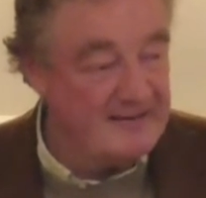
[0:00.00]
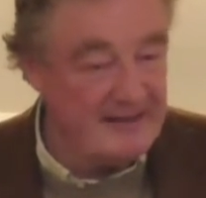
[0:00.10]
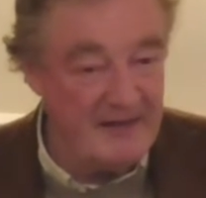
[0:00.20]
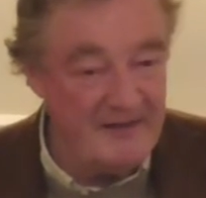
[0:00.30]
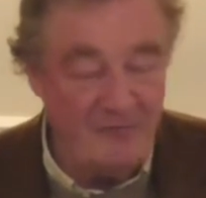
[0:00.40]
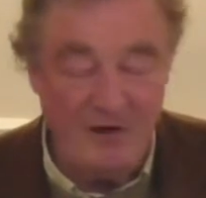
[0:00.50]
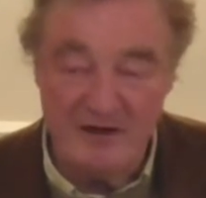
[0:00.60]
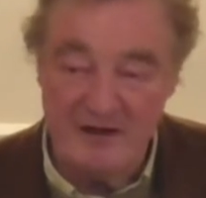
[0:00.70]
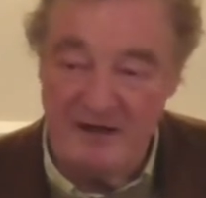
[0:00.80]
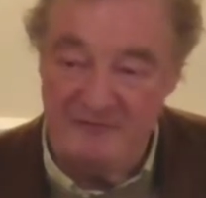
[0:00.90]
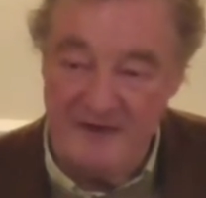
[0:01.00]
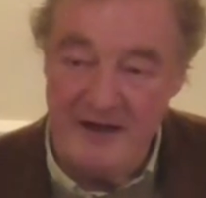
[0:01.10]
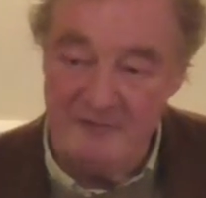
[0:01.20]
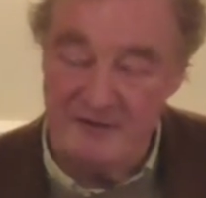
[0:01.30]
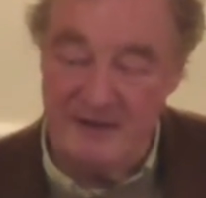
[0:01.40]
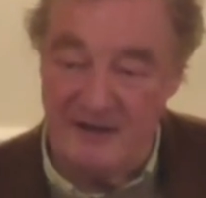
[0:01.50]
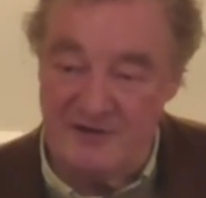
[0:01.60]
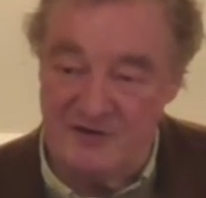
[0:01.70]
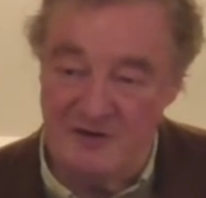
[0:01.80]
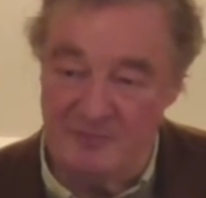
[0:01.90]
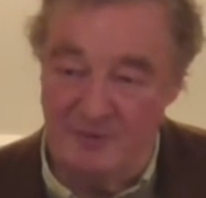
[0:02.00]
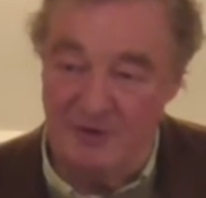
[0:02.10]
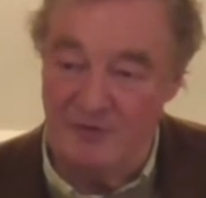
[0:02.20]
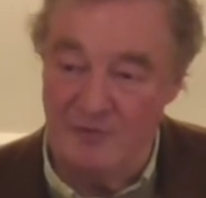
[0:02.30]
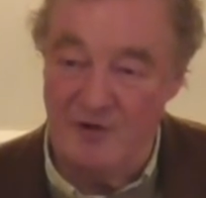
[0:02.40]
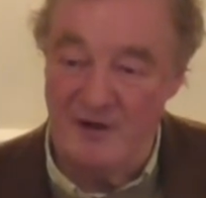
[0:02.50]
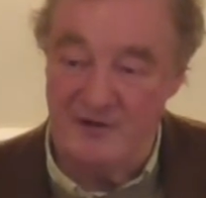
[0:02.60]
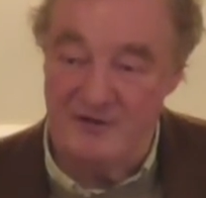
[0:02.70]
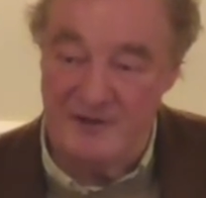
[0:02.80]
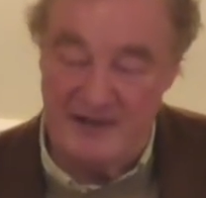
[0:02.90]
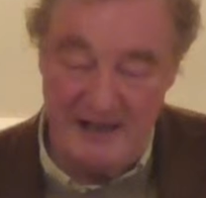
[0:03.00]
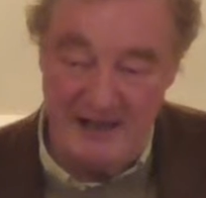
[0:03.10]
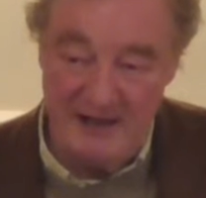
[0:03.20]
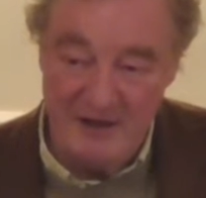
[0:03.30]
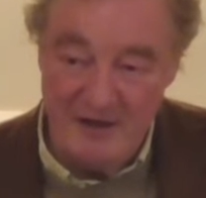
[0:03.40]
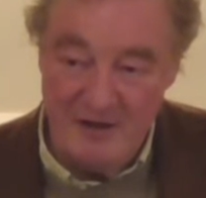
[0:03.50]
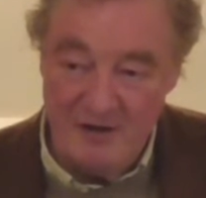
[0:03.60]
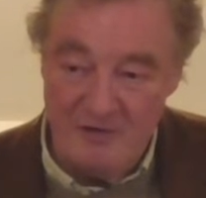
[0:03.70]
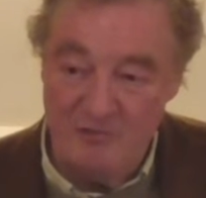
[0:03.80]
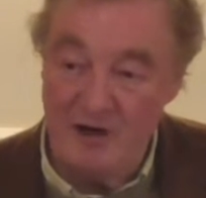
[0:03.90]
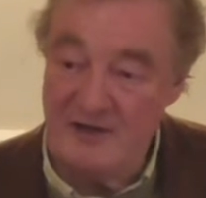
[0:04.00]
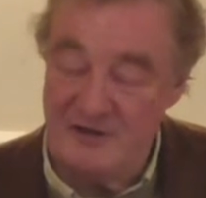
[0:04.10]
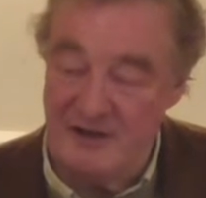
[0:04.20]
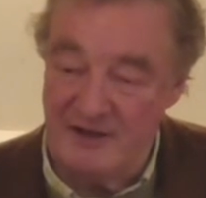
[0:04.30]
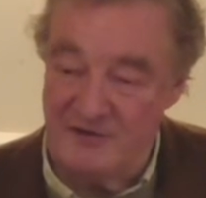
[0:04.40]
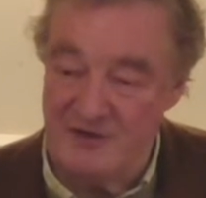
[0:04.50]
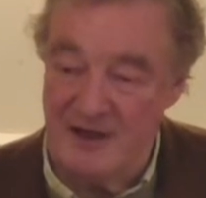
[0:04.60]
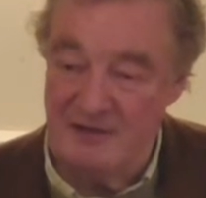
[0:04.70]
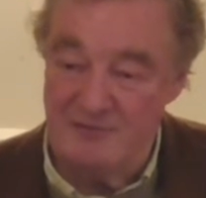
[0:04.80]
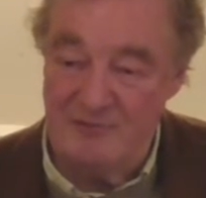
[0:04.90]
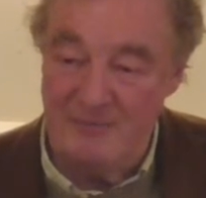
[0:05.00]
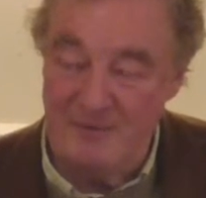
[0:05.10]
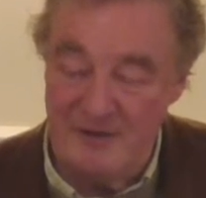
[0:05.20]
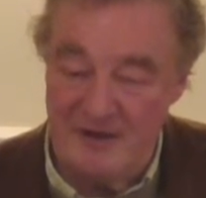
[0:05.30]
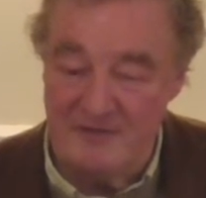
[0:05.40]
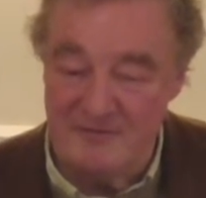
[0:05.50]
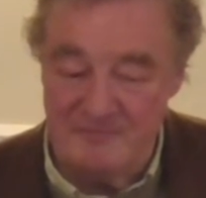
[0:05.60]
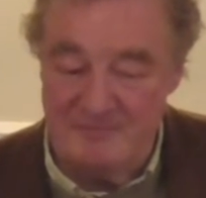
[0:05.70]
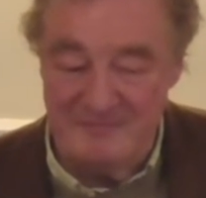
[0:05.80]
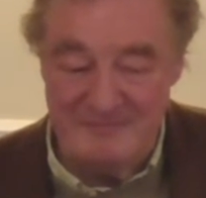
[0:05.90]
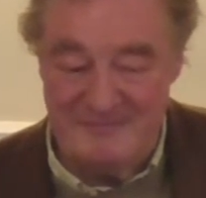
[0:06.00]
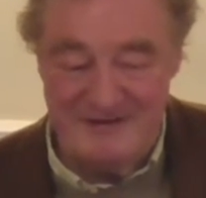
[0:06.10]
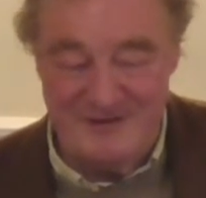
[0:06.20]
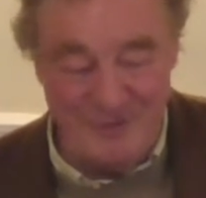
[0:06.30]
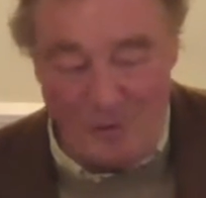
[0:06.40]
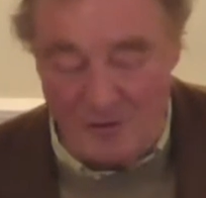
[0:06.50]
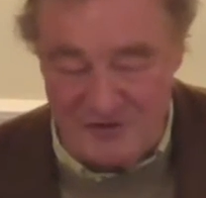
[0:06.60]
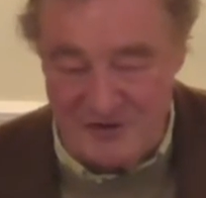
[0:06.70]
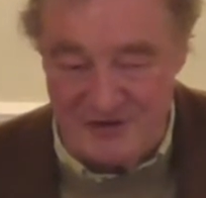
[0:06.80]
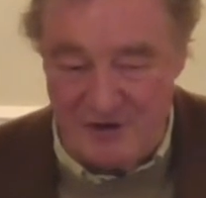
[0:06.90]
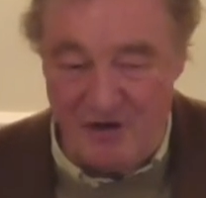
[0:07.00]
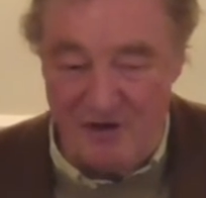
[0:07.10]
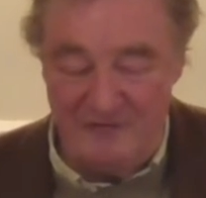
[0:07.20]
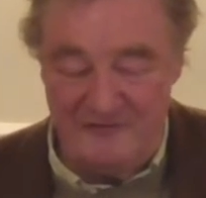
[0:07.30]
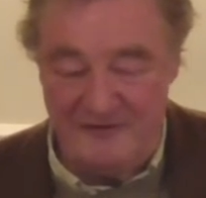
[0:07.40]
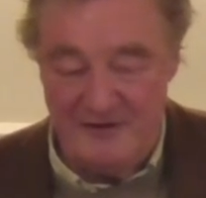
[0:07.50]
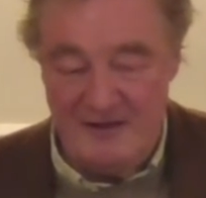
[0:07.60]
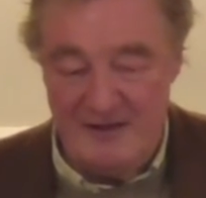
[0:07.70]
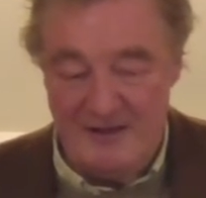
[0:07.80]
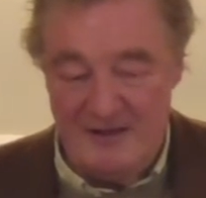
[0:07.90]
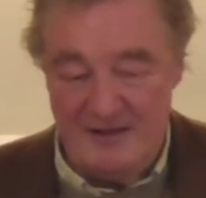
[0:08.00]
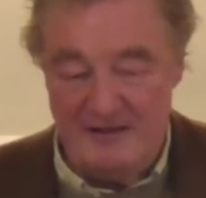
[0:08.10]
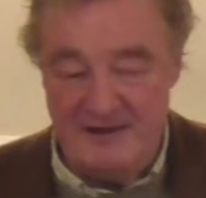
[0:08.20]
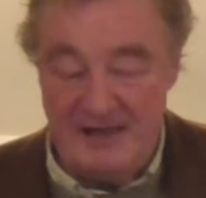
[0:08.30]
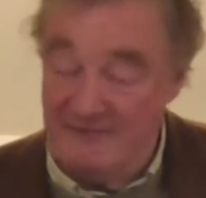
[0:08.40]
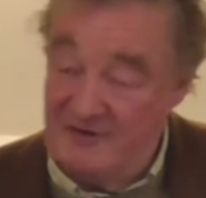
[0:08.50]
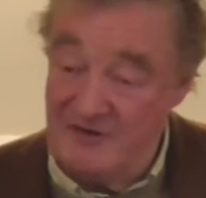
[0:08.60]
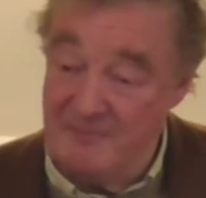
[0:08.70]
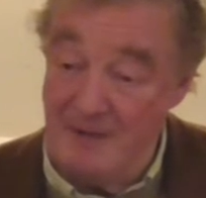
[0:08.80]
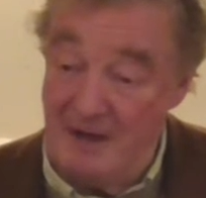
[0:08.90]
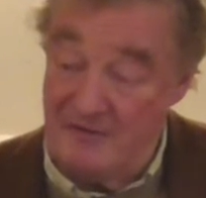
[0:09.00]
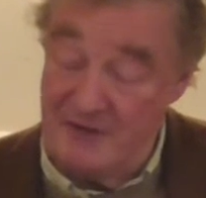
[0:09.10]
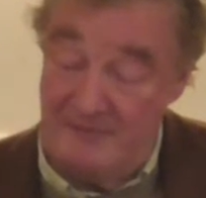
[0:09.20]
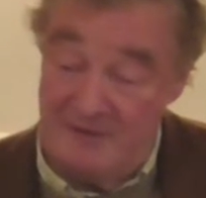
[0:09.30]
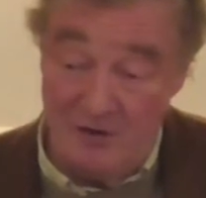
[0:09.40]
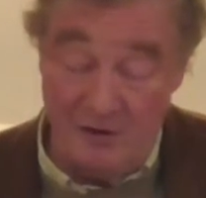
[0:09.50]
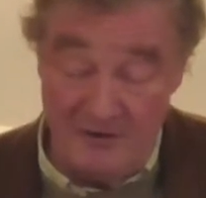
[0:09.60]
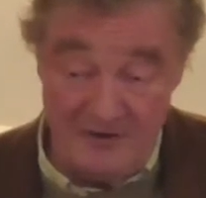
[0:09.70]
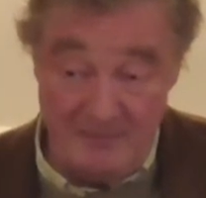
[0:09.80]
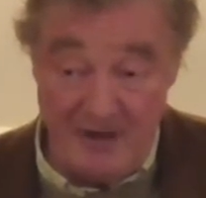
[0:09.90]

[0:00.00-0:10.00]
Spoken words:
said that one of their favourite things in the book was the writings and thoughts of David Hockney's